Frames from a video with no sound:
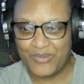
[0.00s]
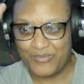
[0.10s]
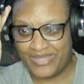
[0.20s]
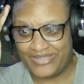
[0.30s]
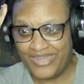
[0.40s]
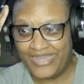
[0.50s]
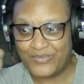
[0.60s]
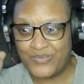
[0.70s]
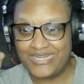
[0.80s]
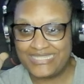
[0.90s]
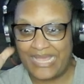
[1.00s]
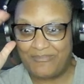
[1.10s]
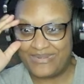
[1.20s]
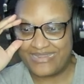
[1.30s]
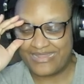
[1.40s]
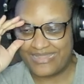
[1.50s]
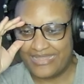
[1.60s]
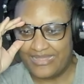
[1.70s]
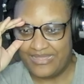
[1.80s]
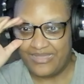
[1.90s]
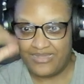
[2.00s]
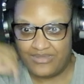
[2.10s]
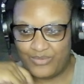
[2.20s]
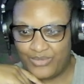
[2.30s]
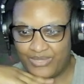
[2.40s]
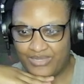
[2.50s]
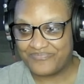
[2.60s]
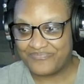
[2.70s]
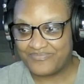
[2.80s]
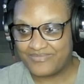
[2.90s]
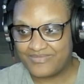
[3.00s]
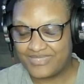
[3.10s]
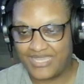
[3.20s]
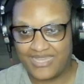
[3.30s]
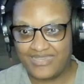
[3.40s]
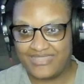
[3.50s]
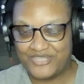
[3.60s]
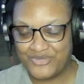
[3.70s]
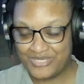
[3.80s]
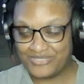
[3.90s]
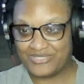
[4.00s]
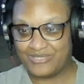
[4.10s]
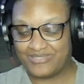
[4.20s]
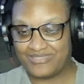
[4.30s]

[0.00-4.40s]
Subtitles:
Oh my god, what is happening? Oh, yeah, that trailer just looked...